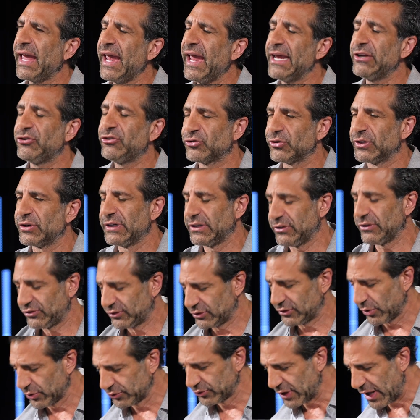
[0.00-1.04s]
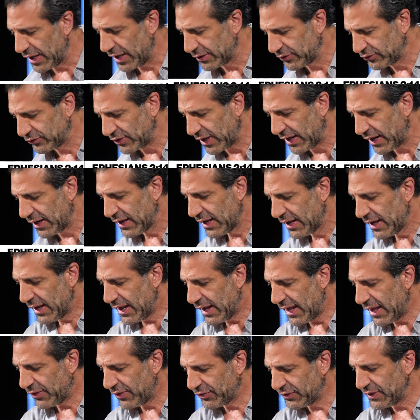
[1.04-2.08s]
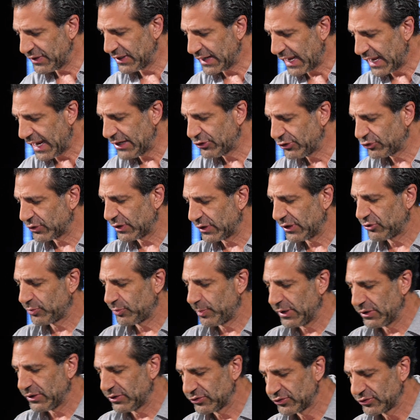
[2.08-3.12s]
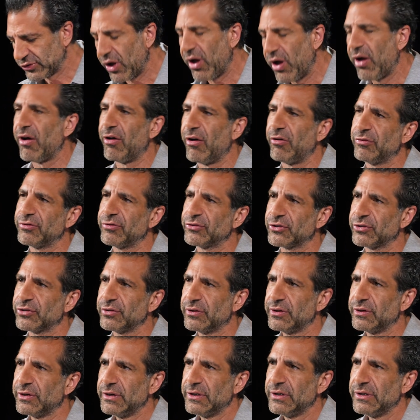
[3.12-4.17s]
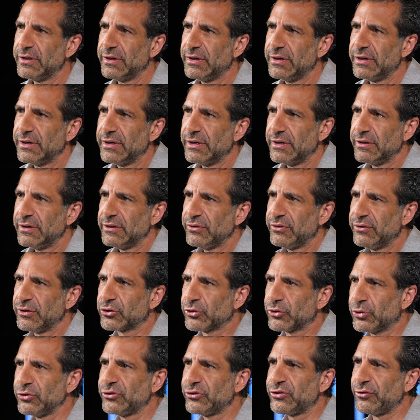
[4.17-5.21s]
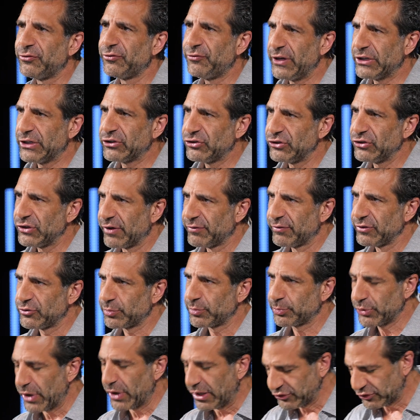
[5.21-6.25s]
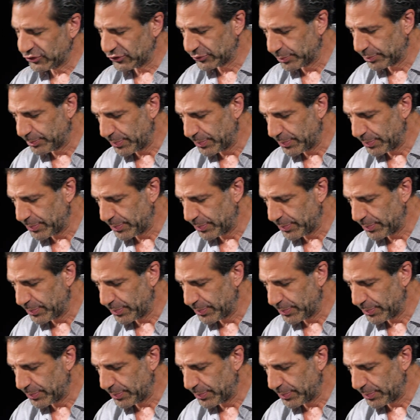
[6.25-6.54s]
hatred, it goes on to say, ethnic hatred has been dissolved. The crucifixion of His precious